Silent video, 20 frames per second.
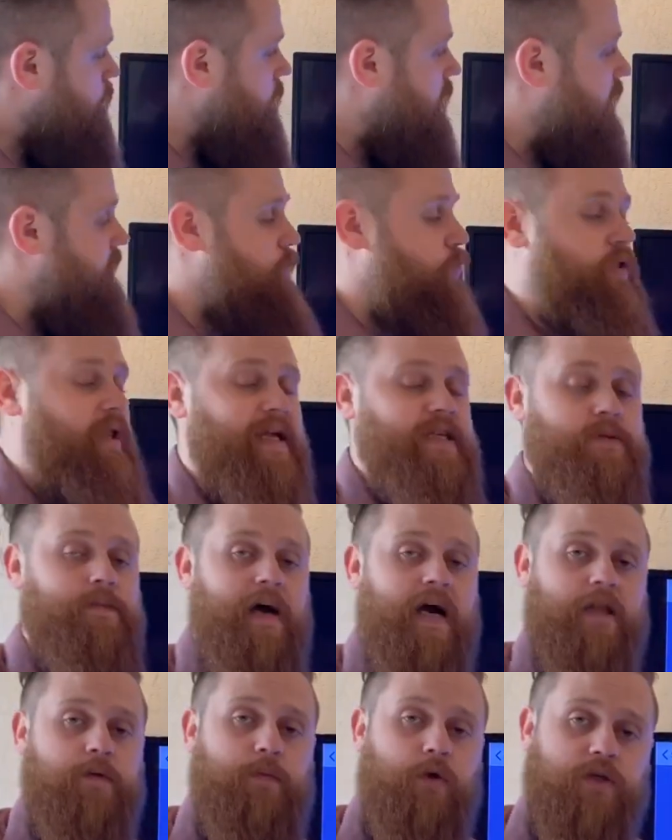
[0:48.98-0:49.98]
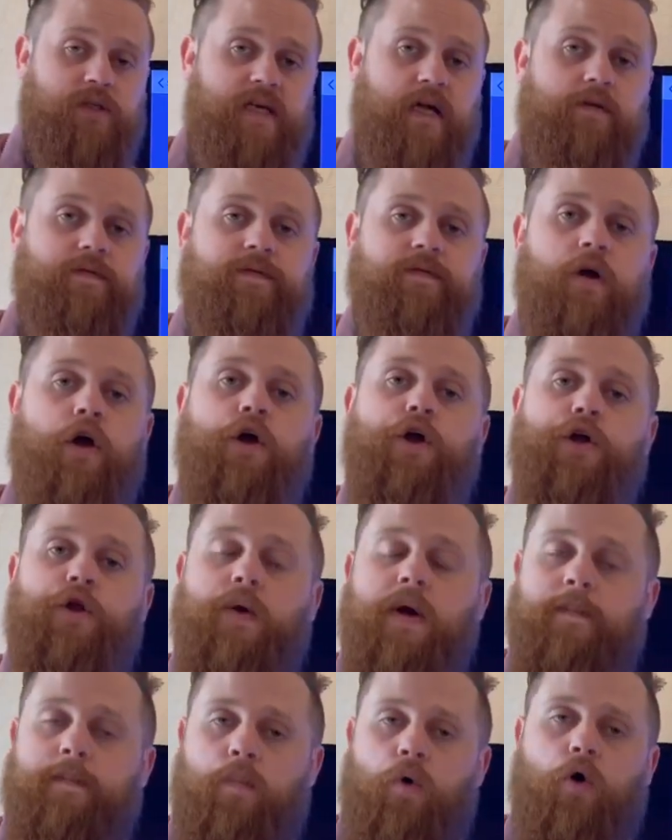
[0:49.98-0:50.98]
If you would like to mark them yourself,
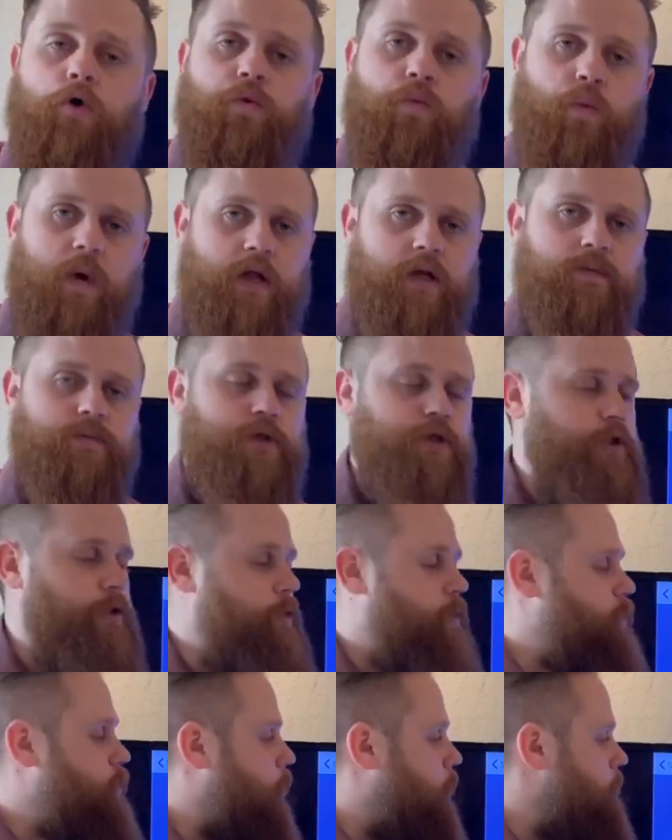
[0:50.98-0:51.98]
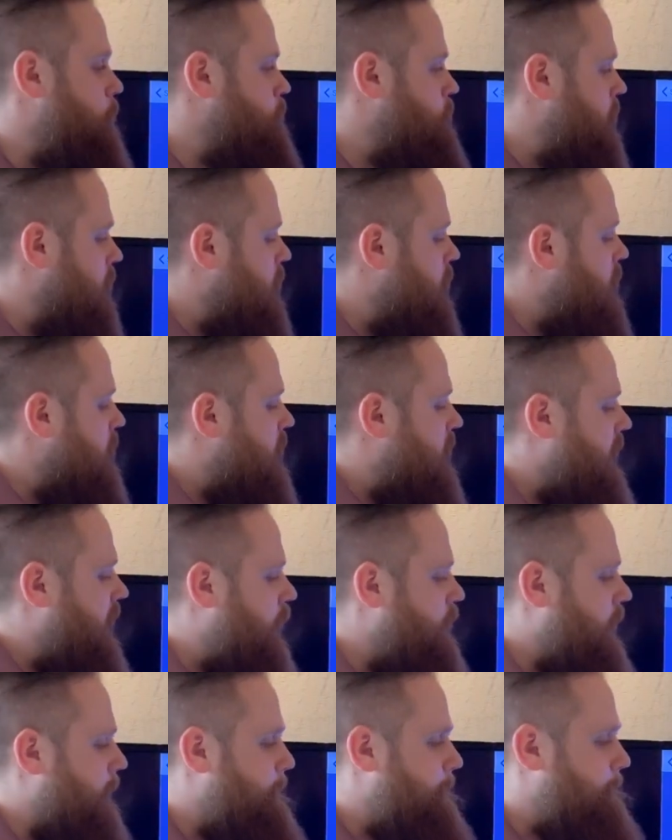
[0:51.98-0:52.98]
you are more than welcome to do so.
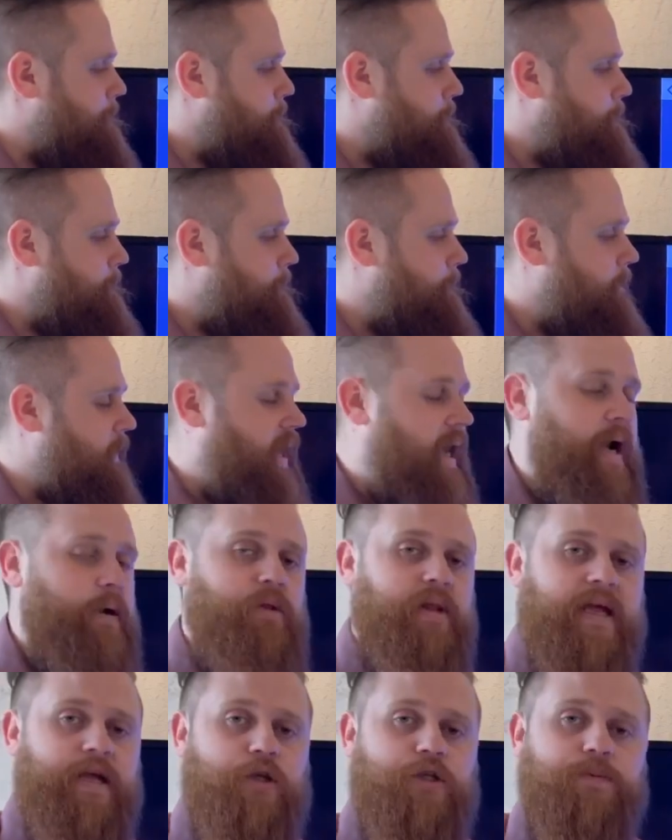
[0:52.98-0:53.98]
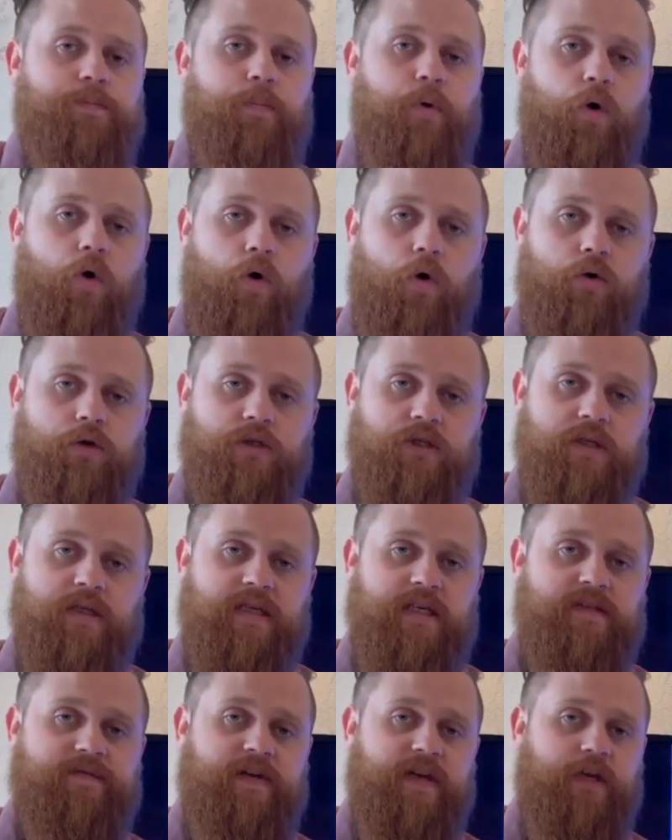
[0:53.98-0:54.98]
Now then, I would like you to pause
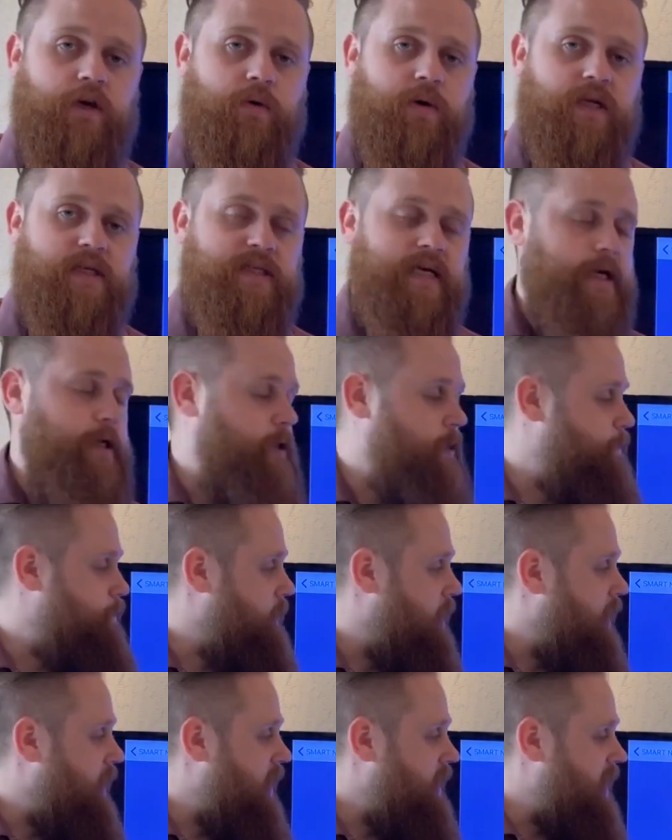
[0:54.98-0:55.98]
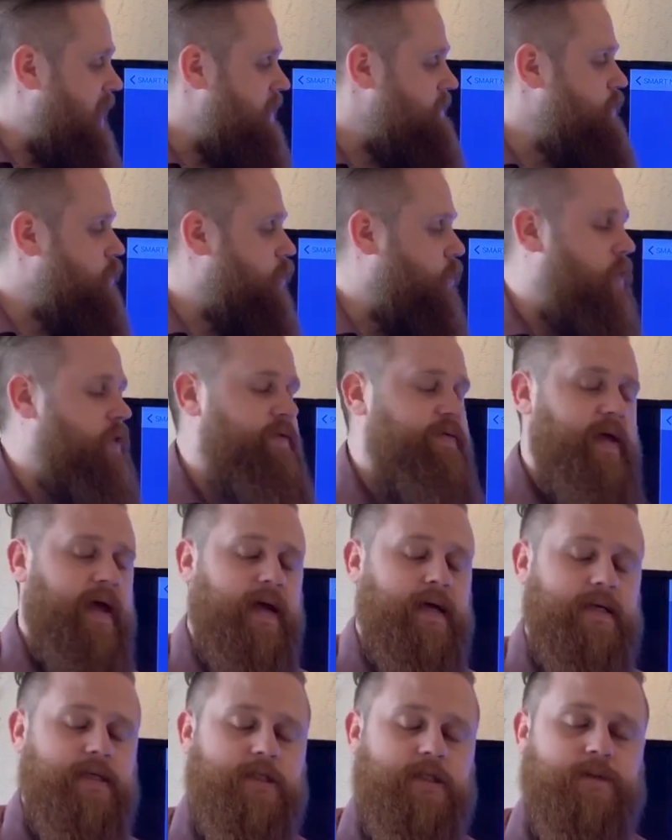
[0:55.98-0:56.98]
this video in a second and have a go at
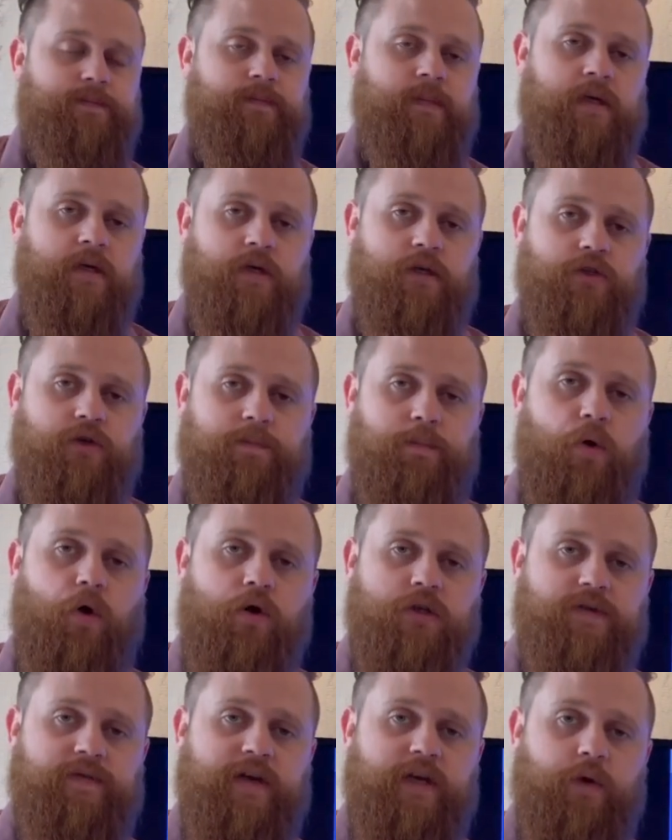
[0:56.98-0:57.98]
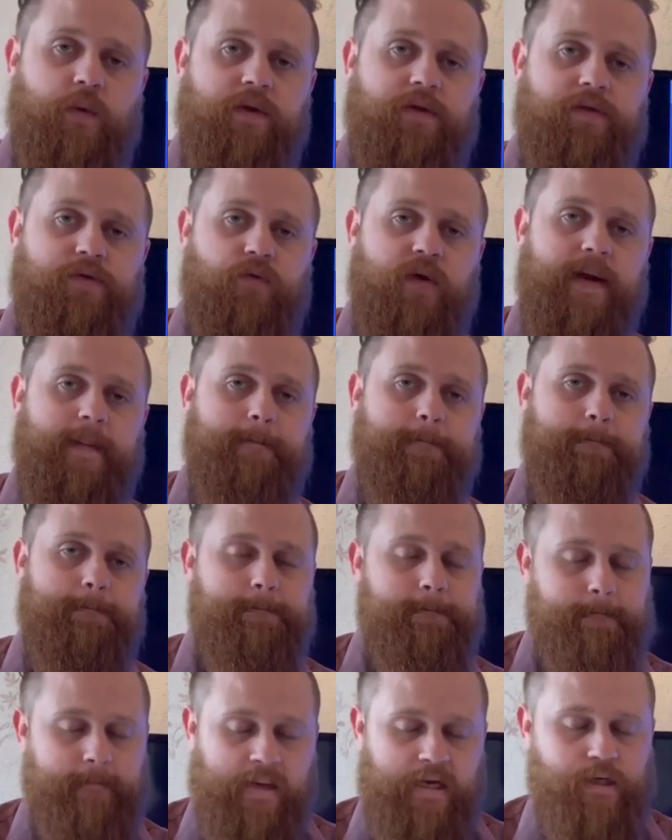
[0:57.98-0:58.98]
this. So pause the video in 3,
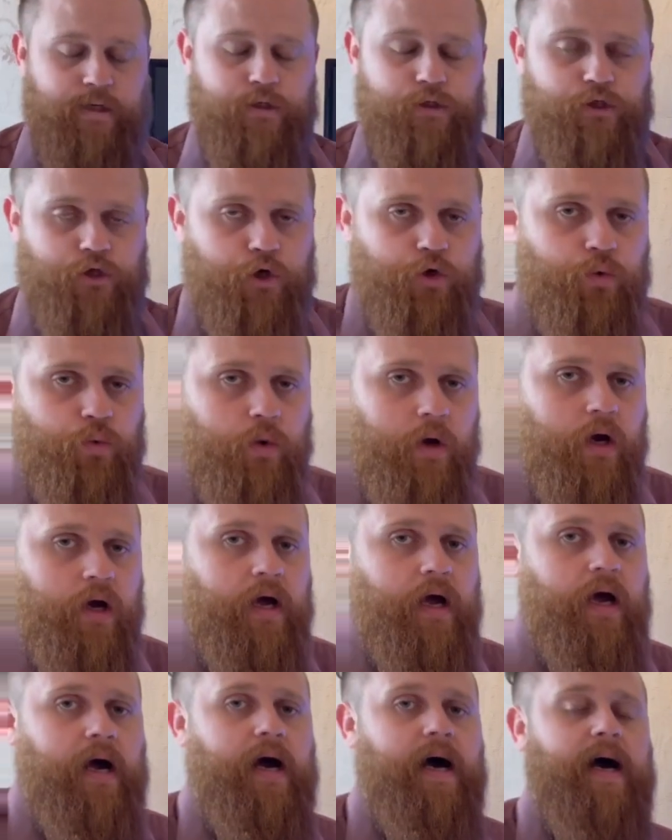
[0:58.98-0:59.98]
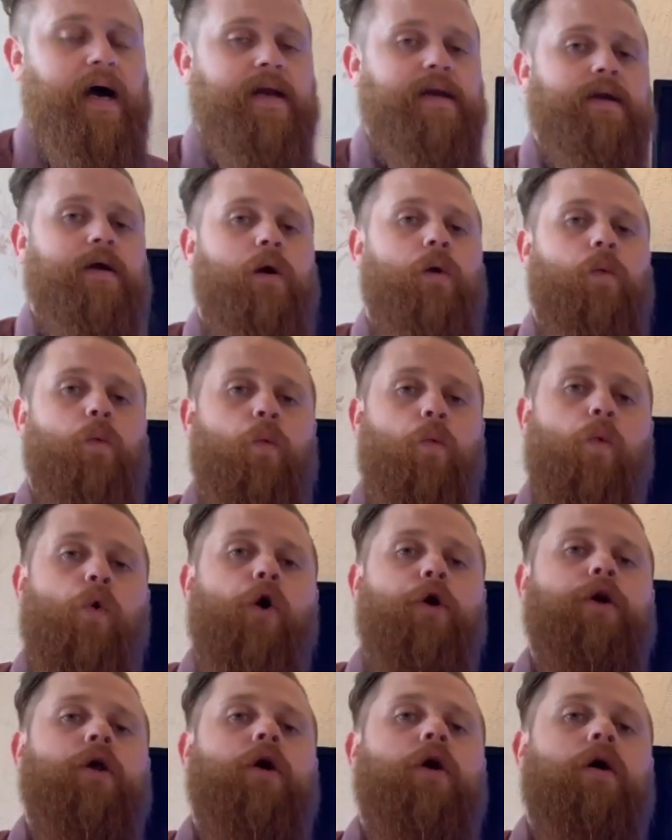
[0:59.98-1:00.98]
2, and
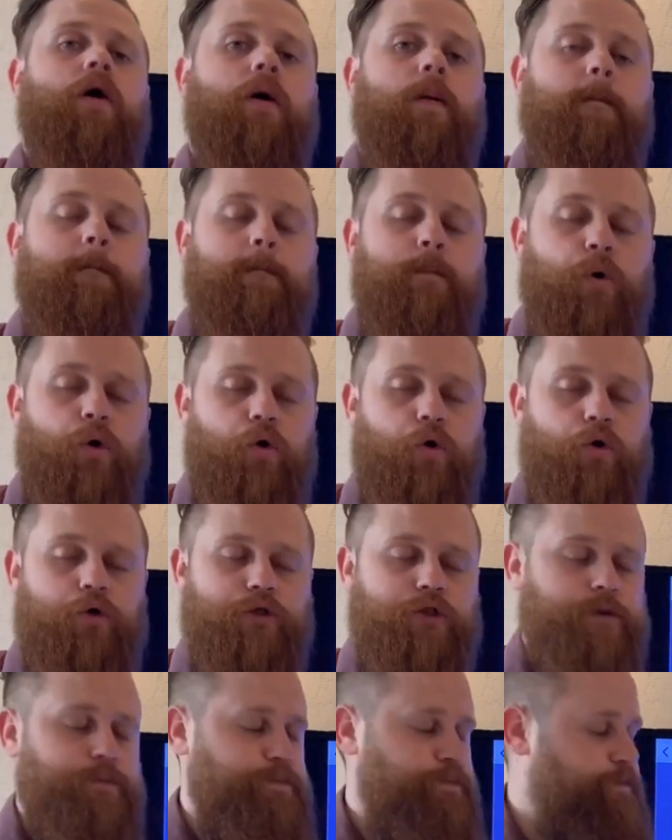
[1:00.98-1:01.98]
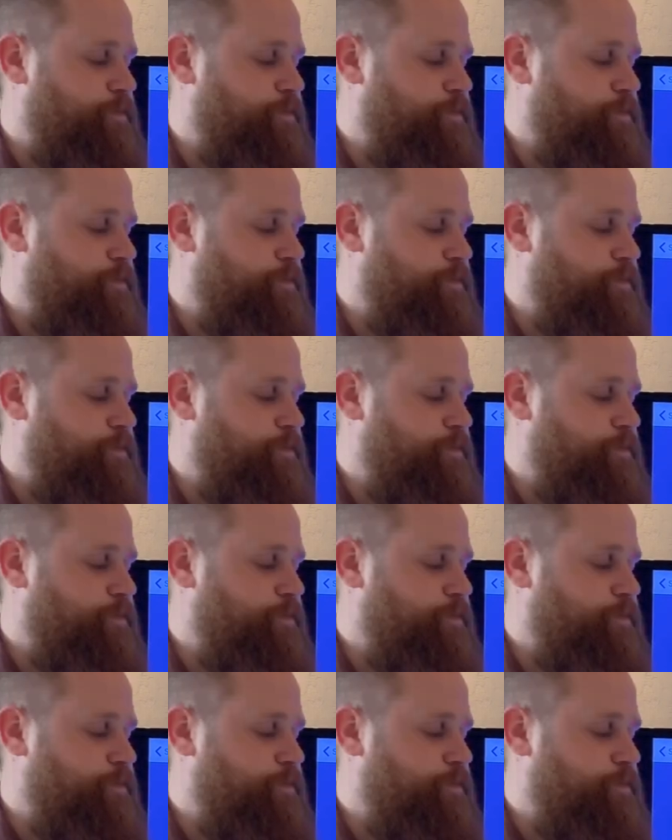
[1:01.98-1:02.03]
1, pause.